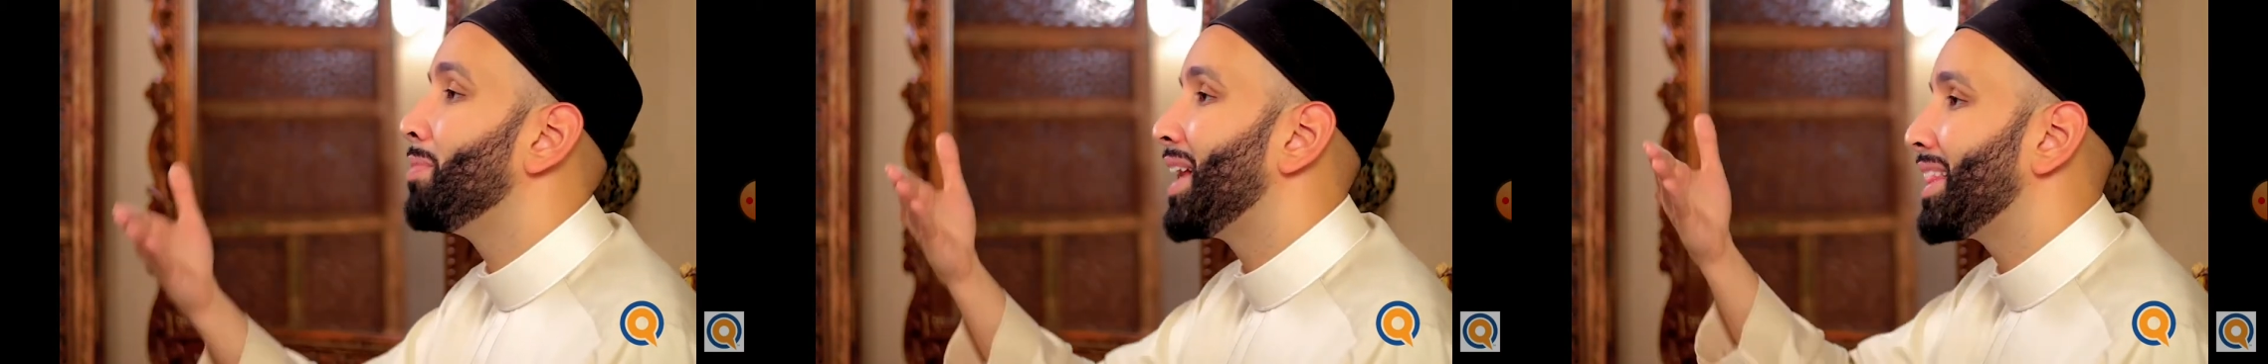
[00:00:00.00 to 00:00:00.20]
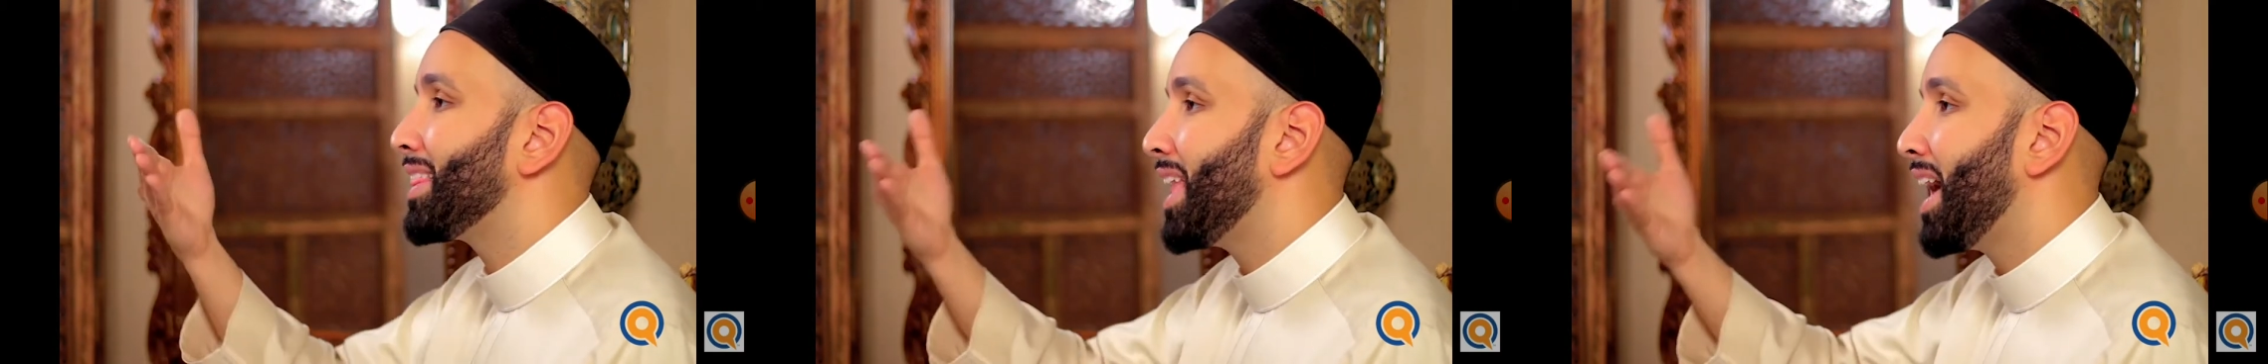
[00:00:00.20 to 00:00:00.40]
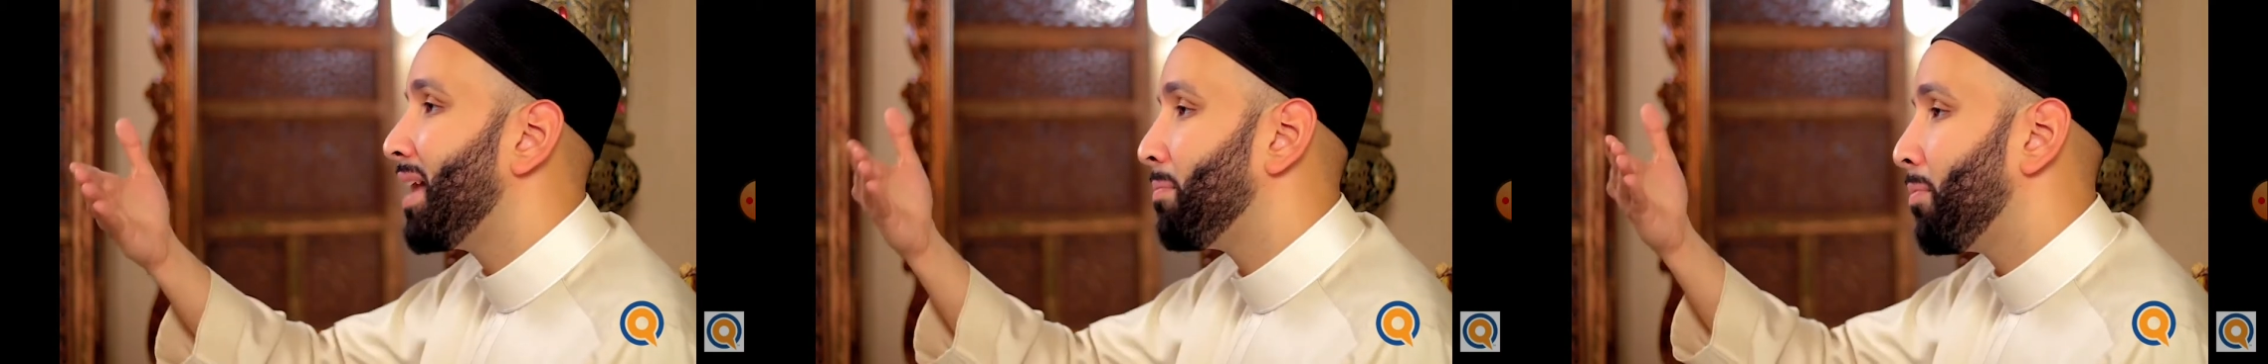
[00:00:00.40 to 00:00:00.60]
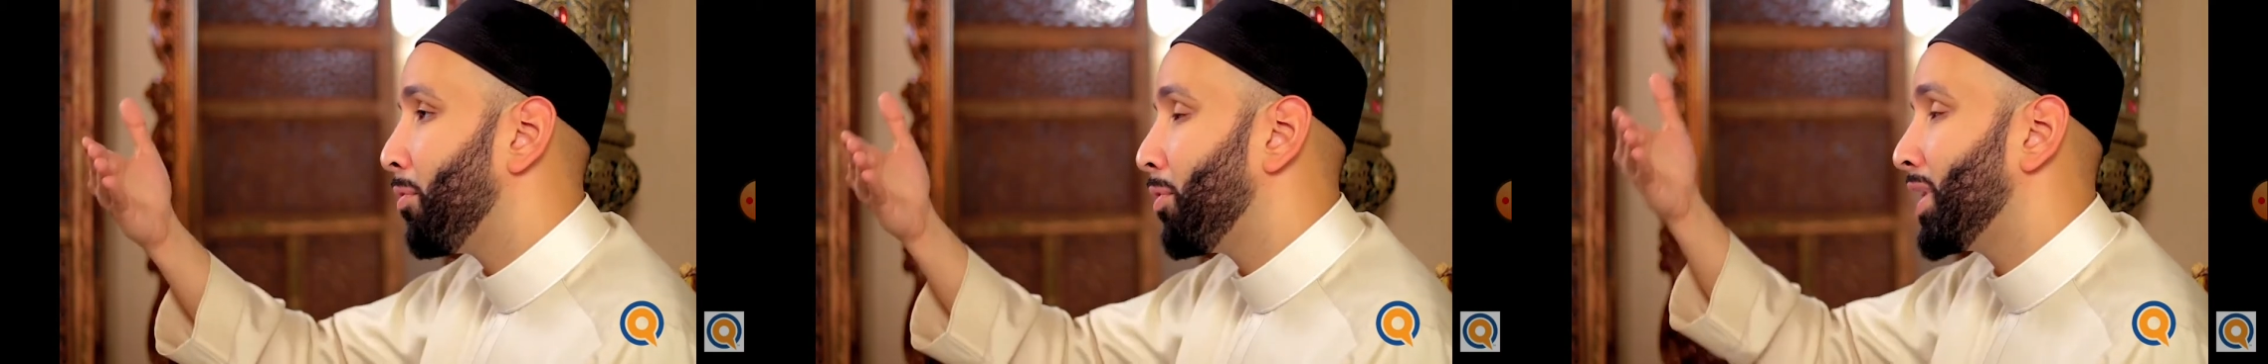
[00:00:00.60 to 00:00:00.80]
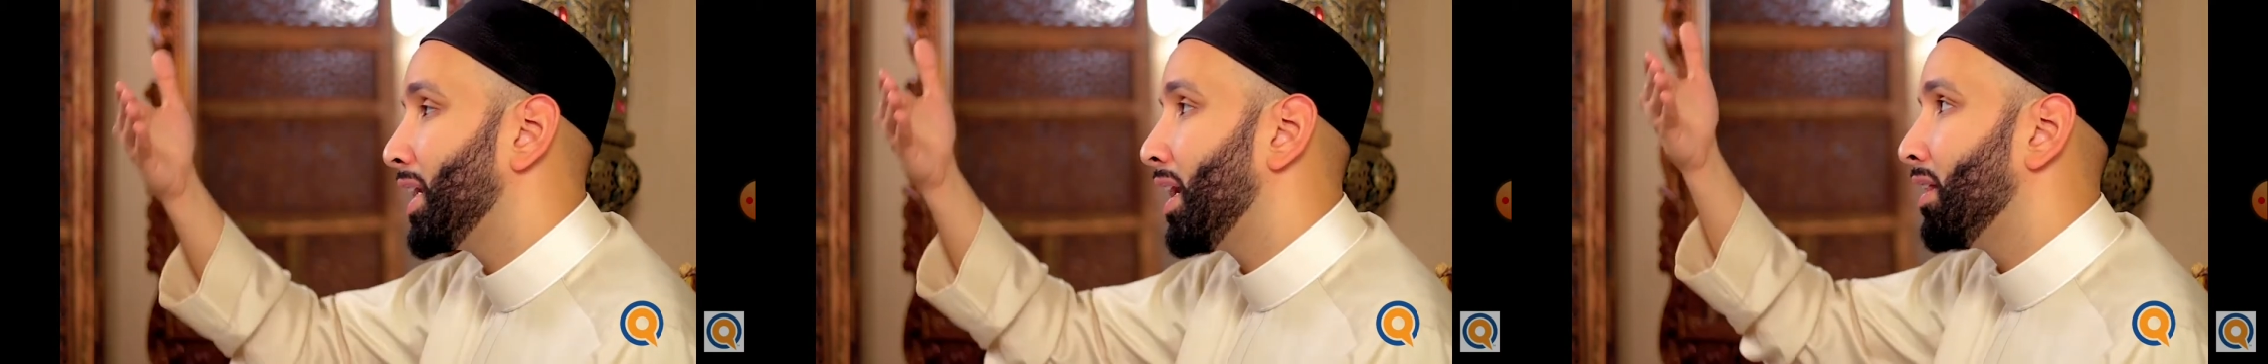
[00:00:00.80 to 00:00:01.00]
but at that
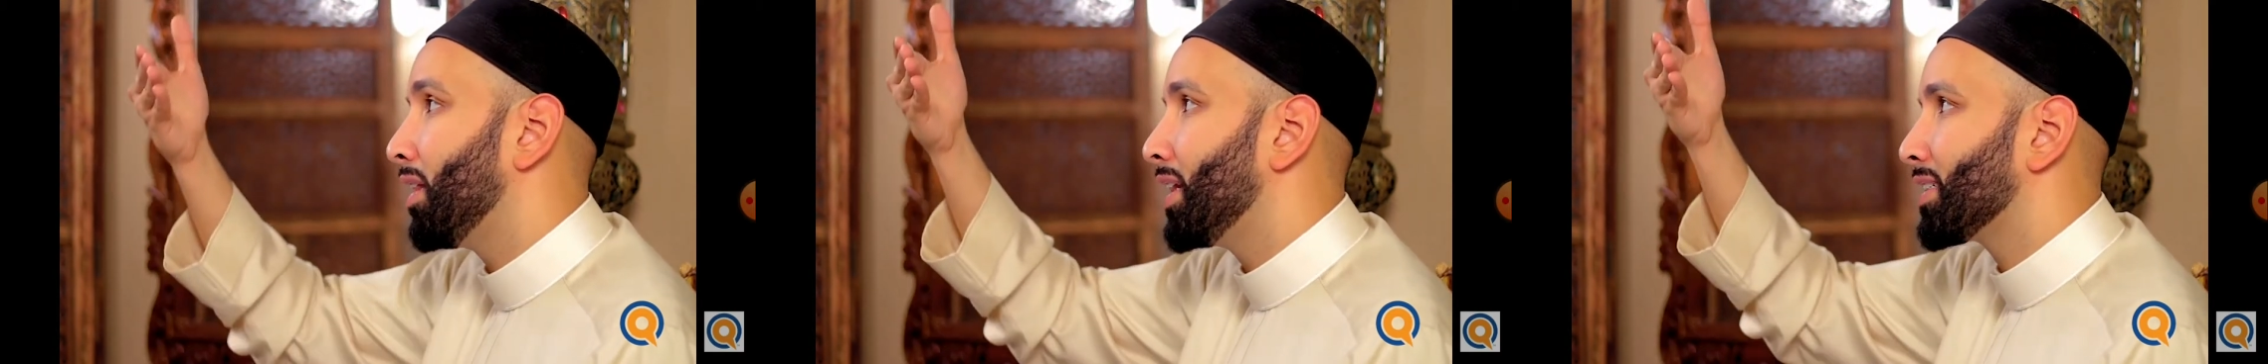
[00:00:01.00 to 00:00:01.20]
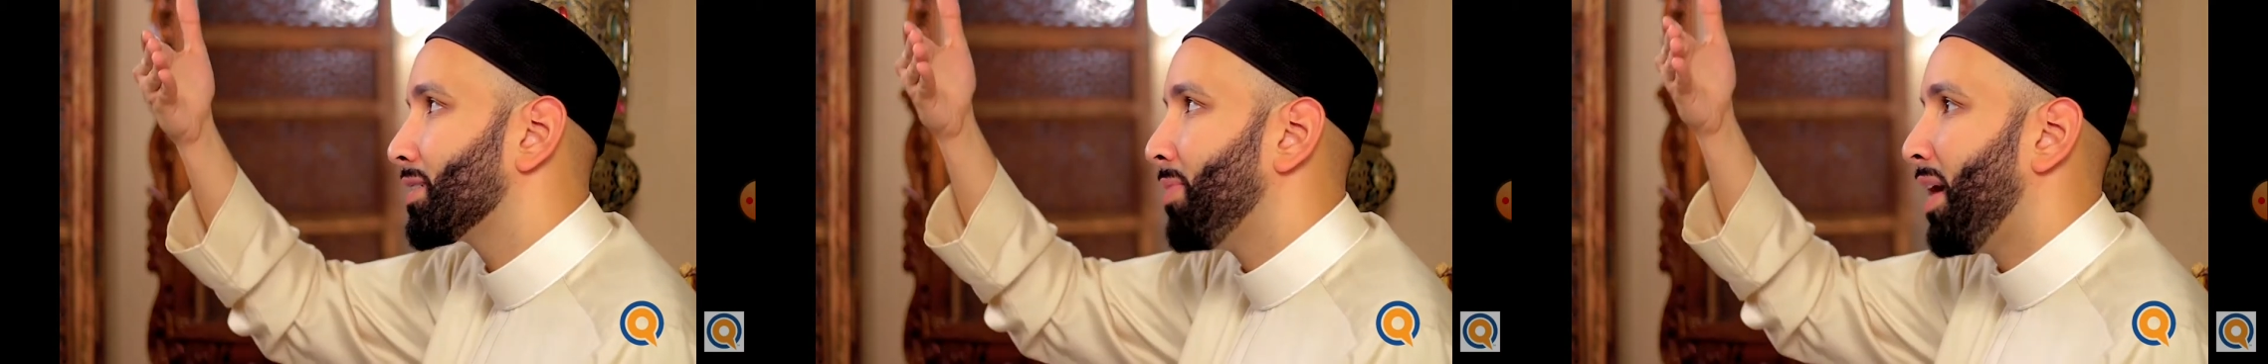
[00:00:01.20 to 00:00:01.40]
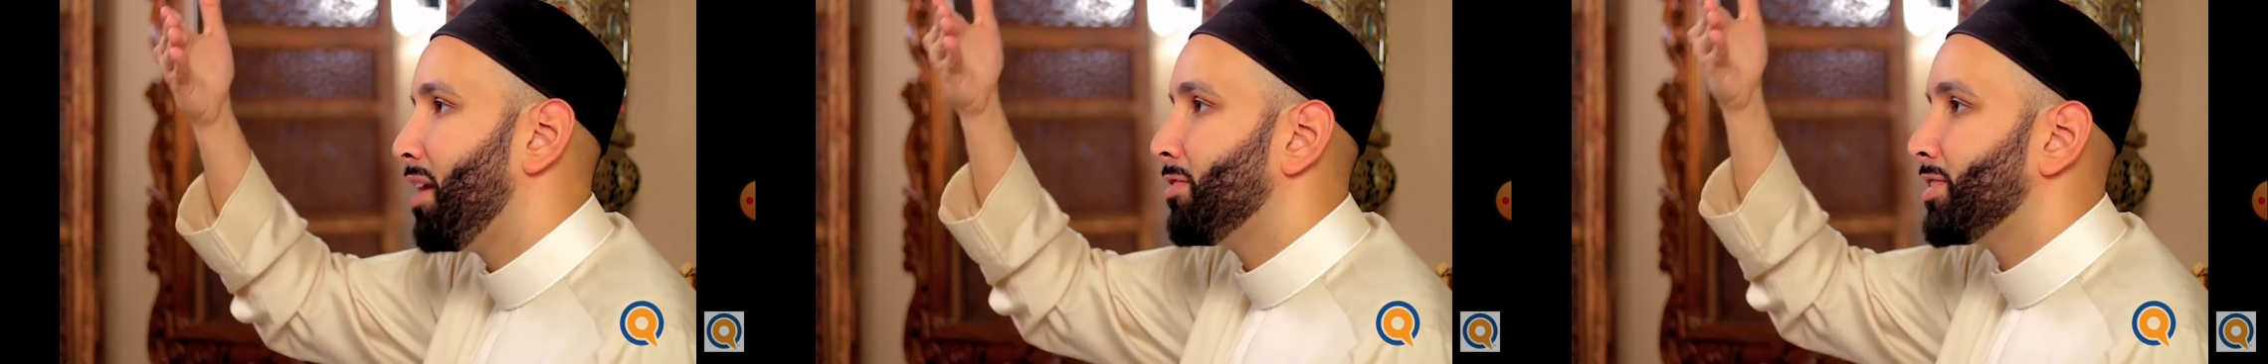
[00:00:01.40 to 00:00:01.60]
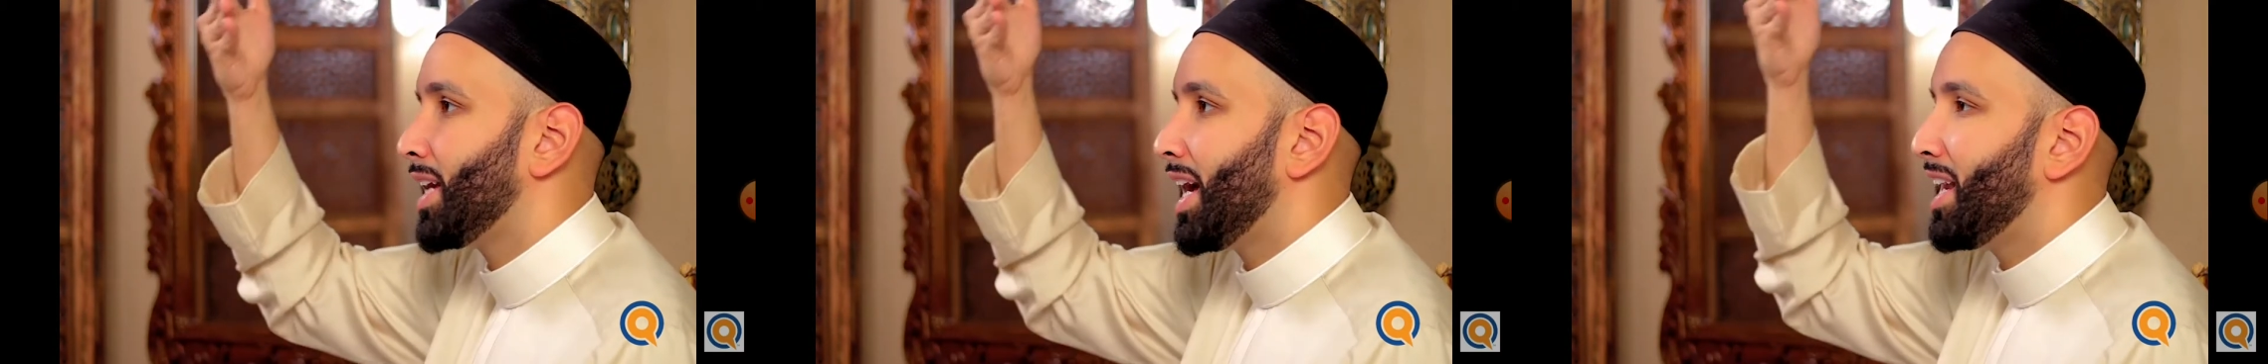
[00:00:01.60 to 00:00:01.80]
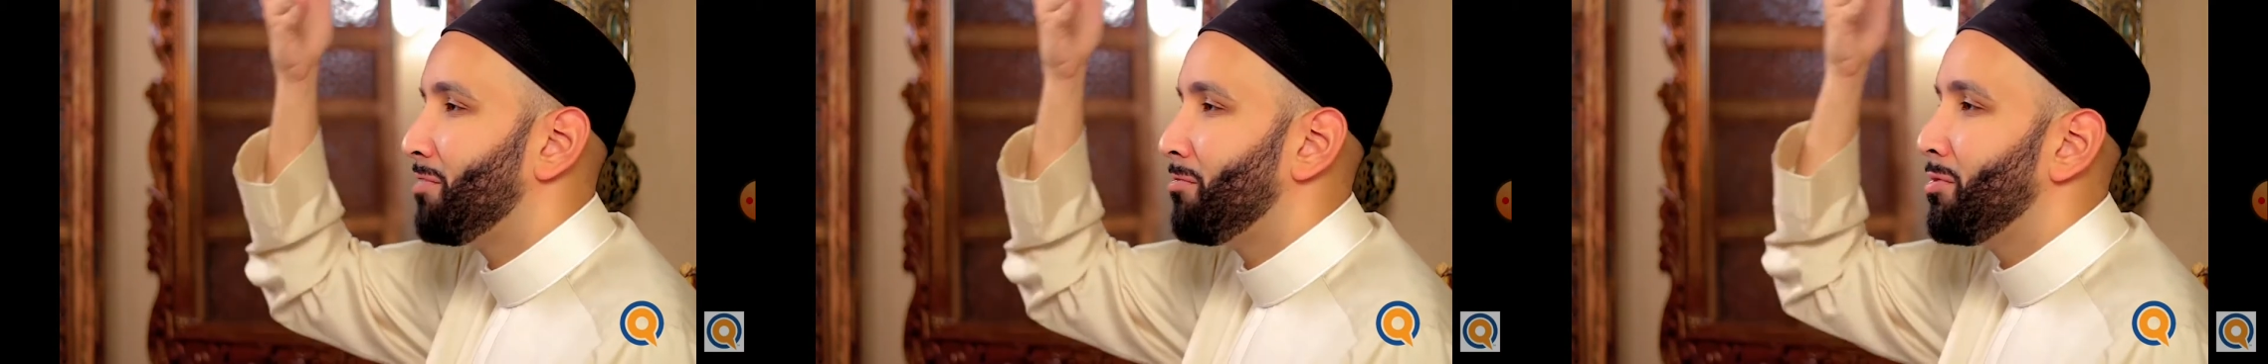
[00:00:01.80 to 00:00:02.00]
point Allah subhanahu wa
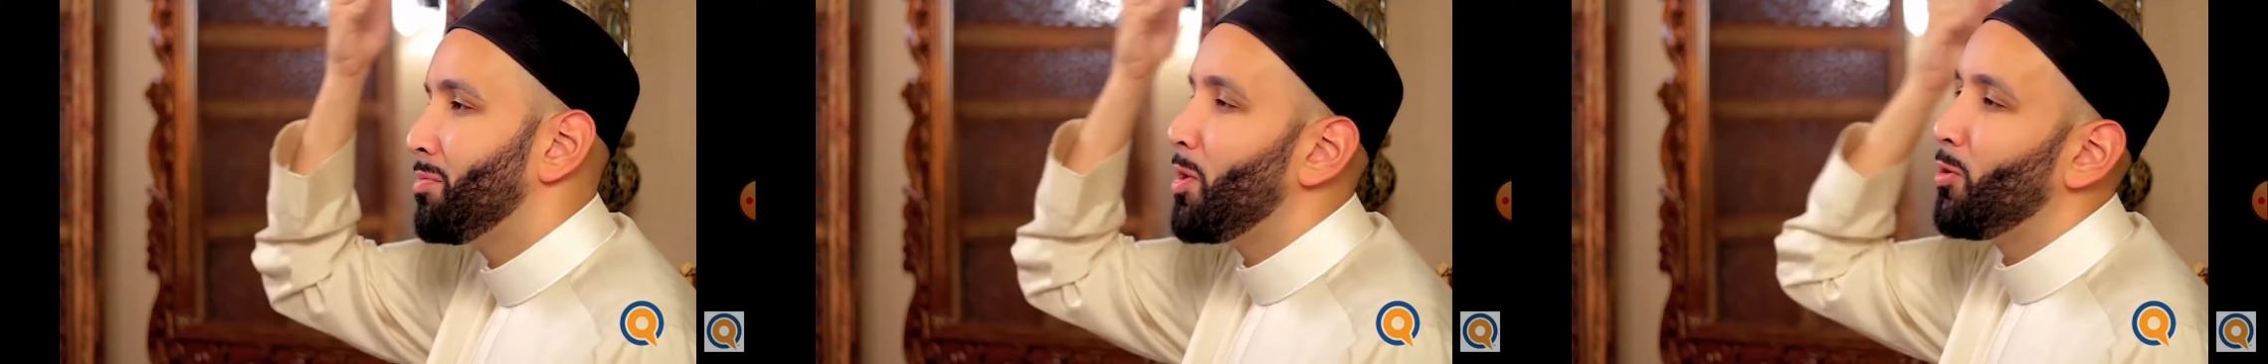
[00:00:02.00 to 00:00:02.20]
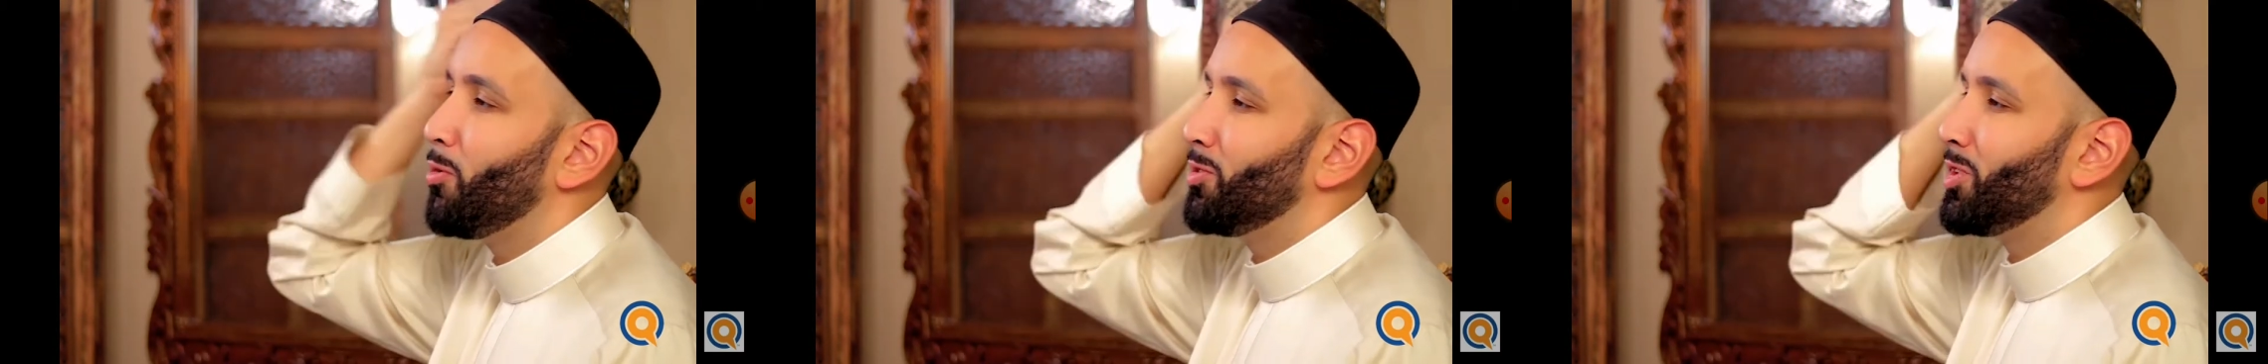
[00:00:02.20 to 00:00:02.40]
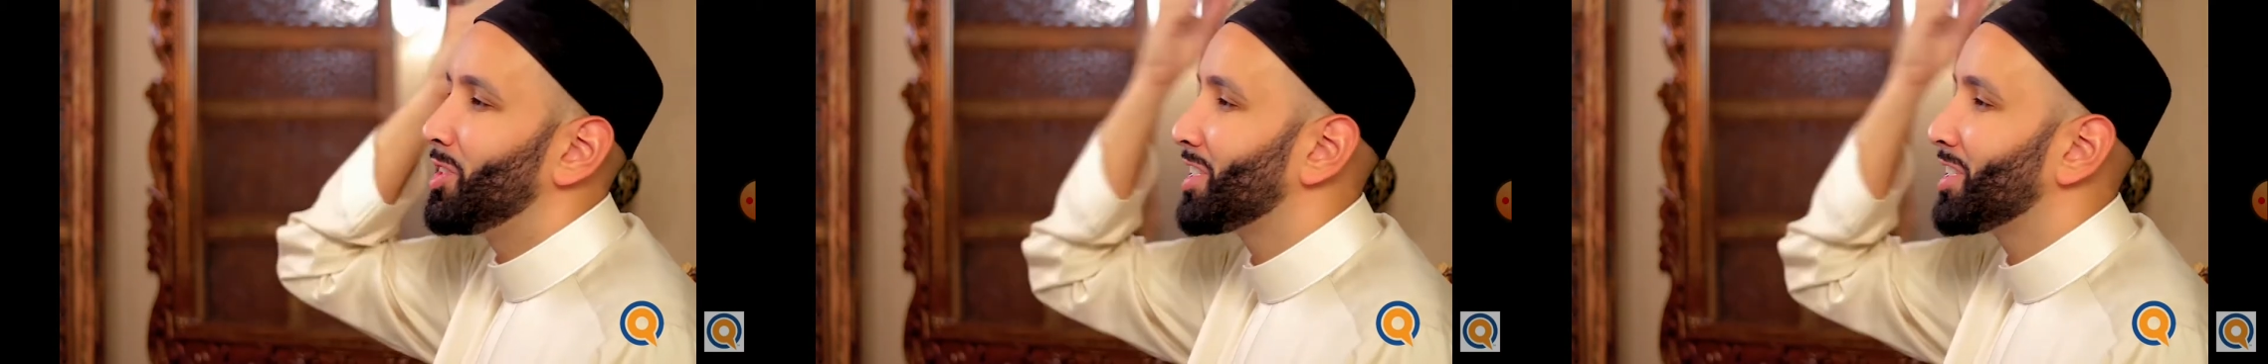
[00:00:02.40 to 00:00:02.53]
ta'ala removes,